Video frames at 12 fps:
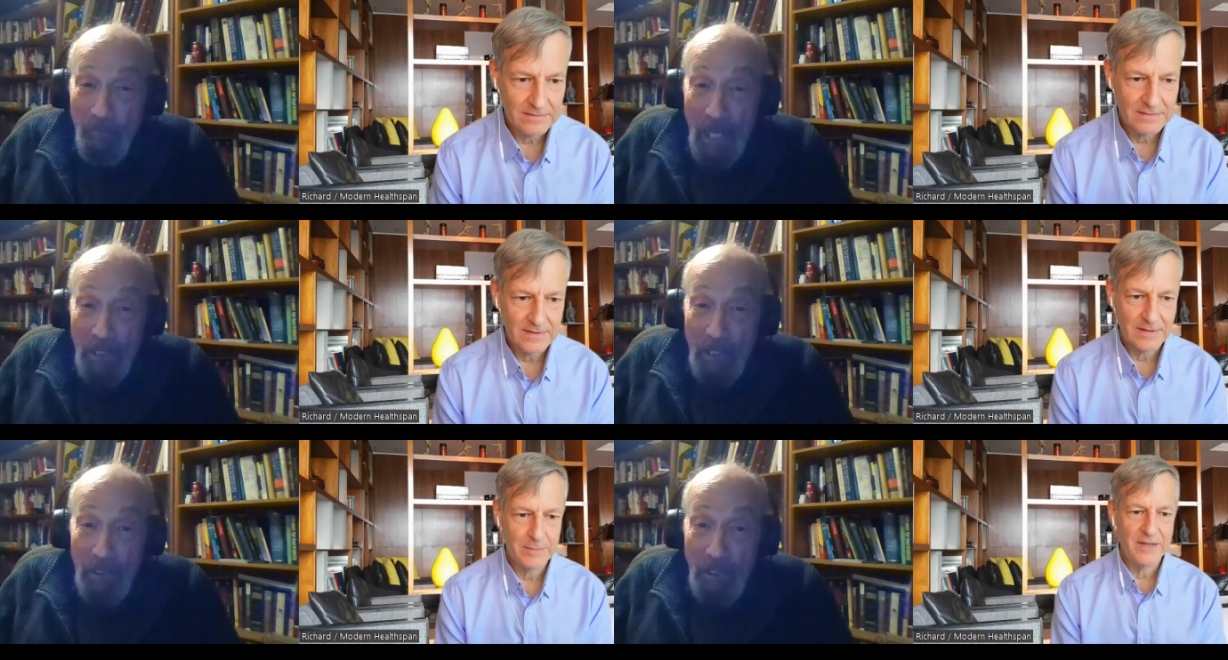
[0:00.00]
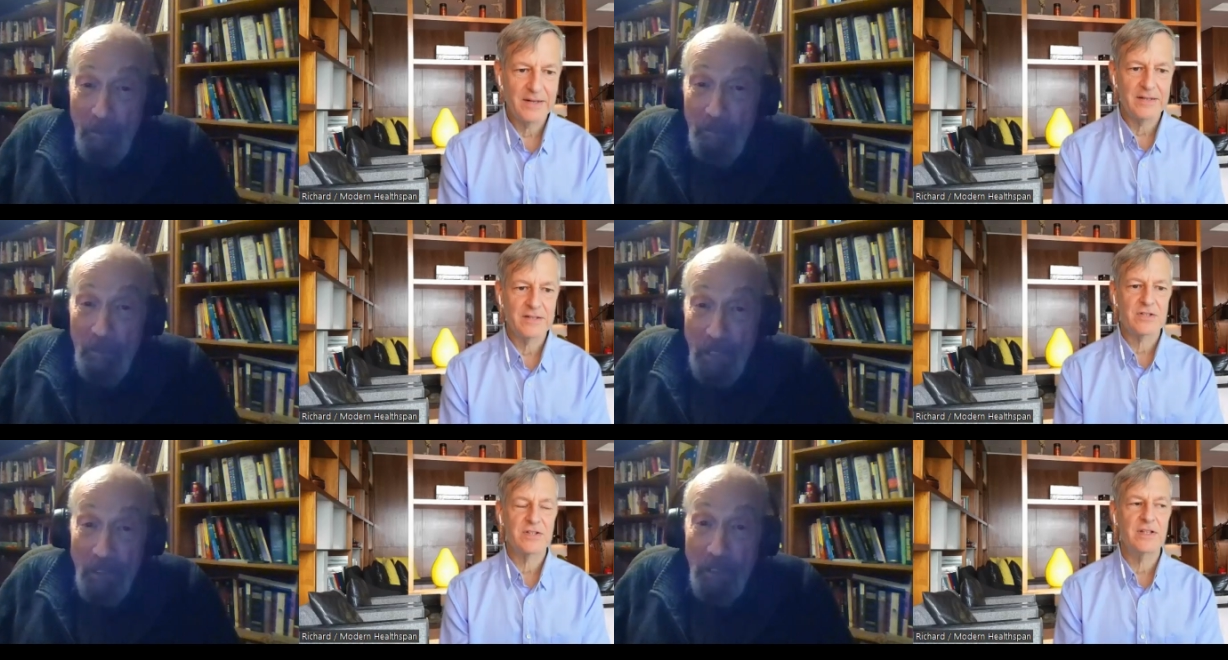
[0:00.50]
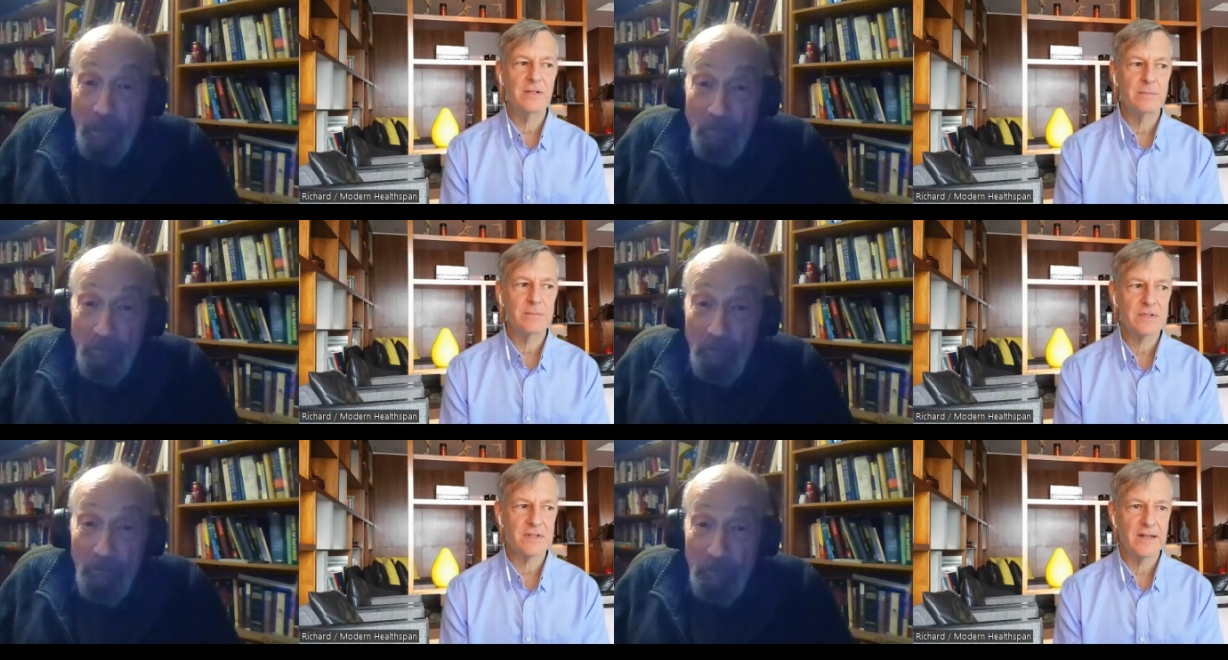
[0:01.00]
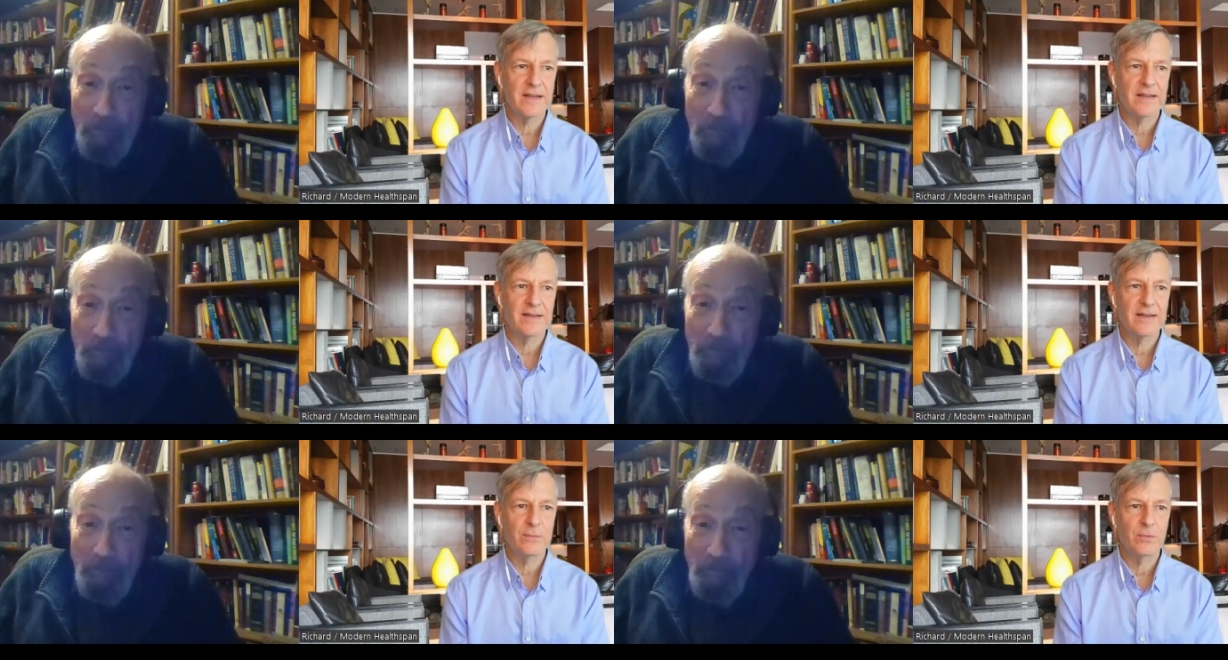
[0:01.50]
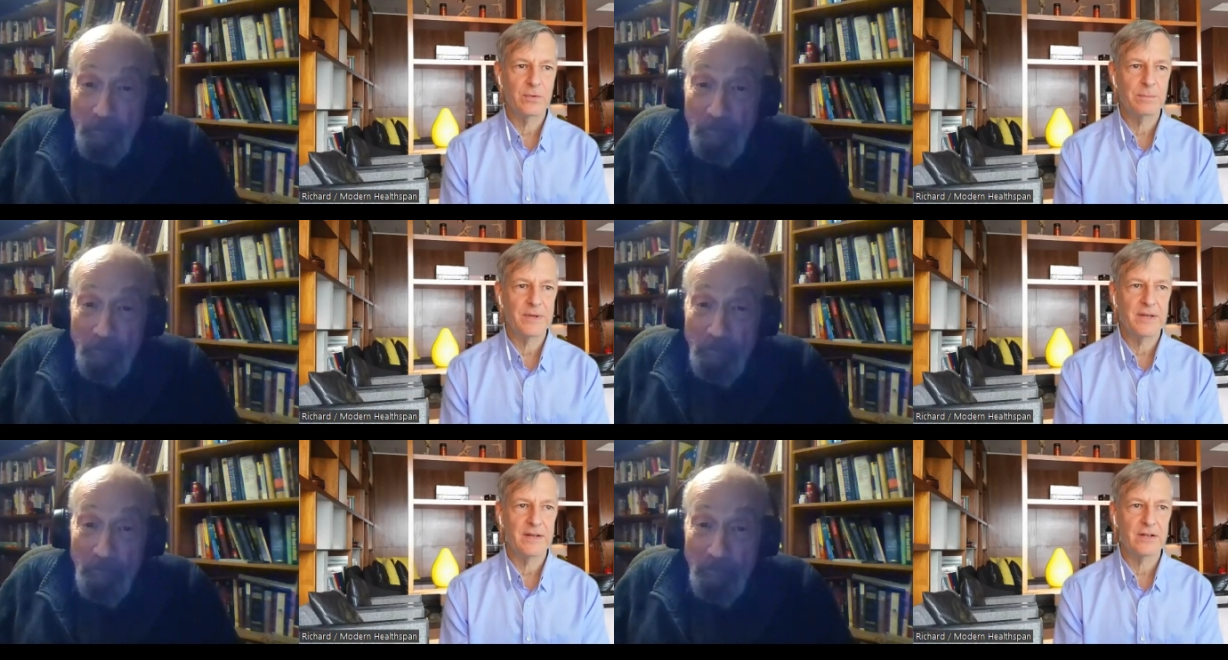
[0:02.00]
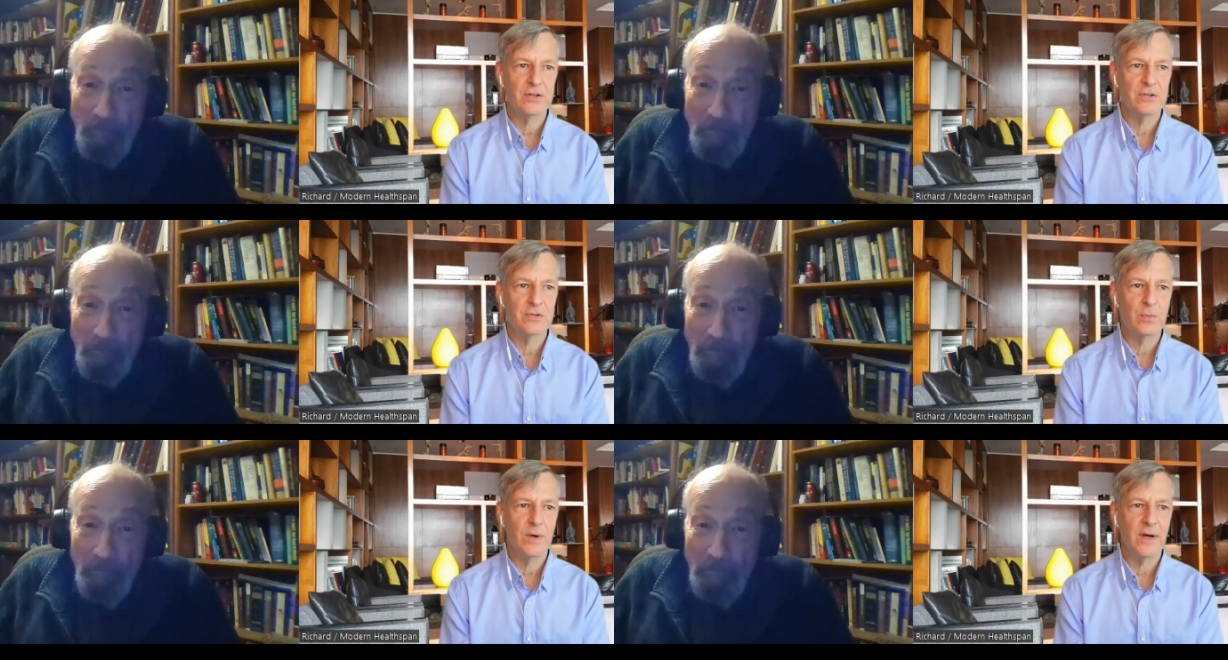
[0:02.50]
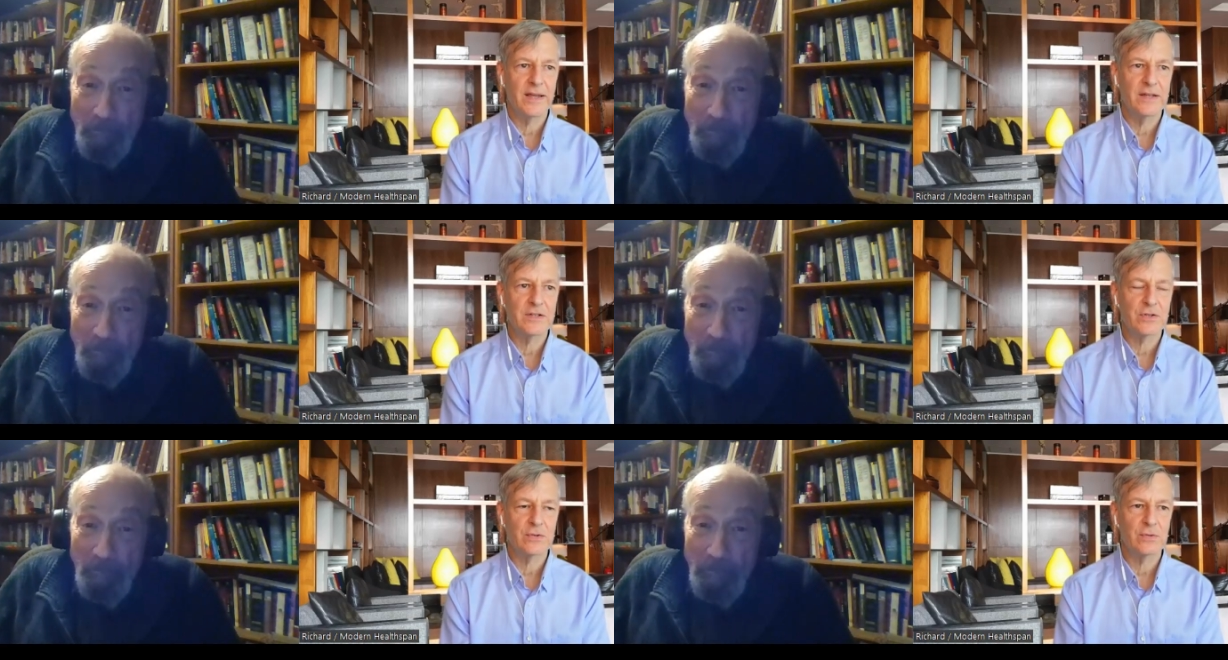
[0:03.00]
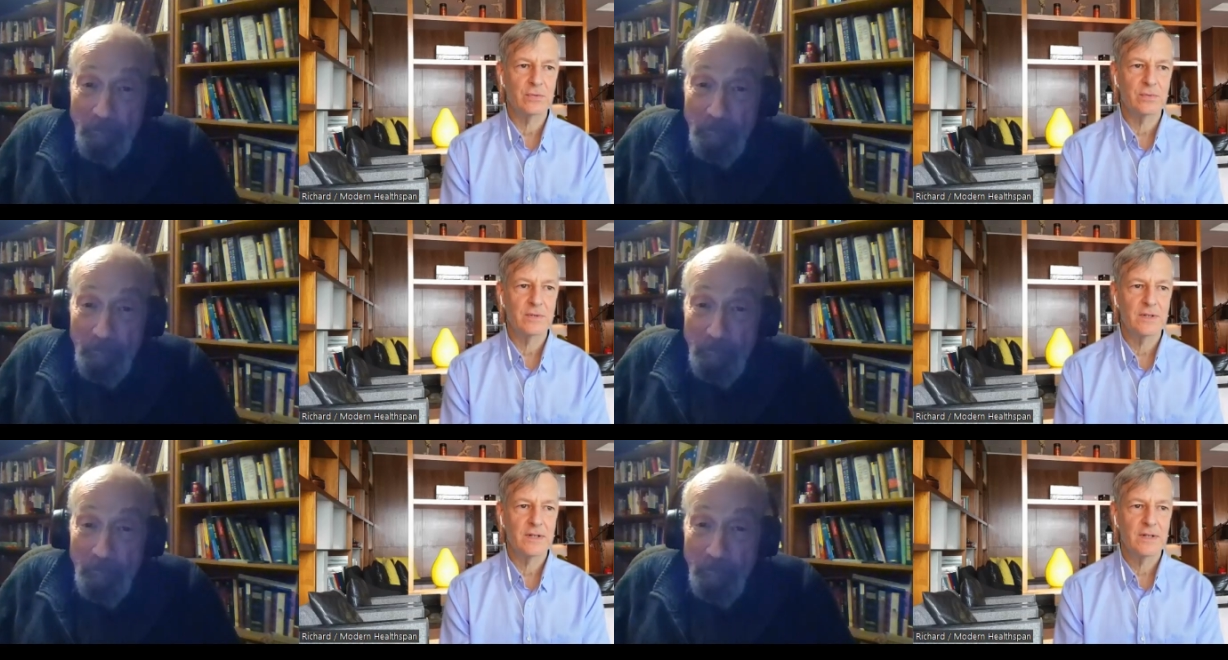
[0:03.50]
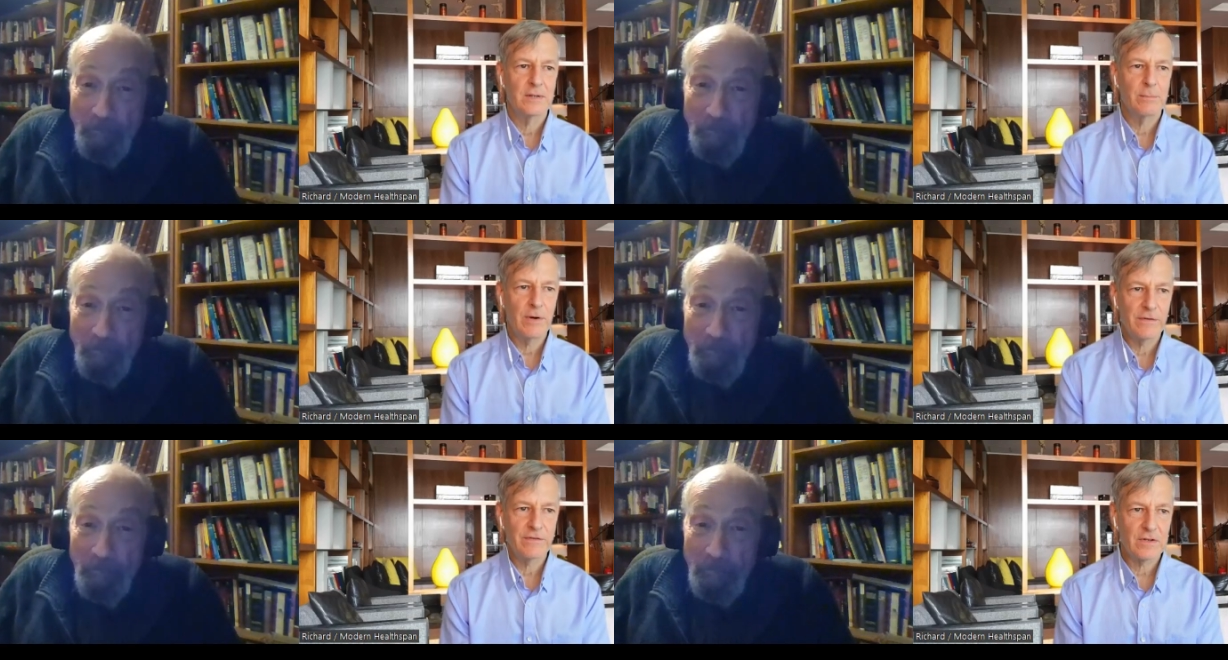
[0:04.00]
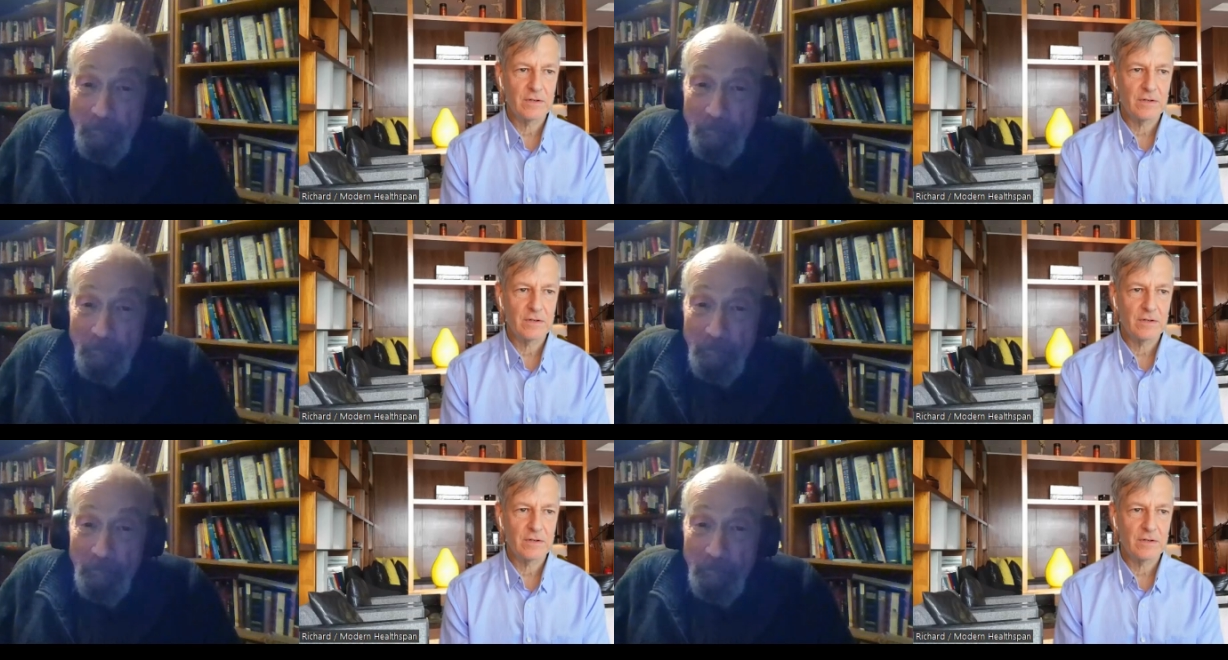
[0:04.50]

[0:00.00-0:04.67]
Speaker 1: I mean, it seems like it would be a good way to both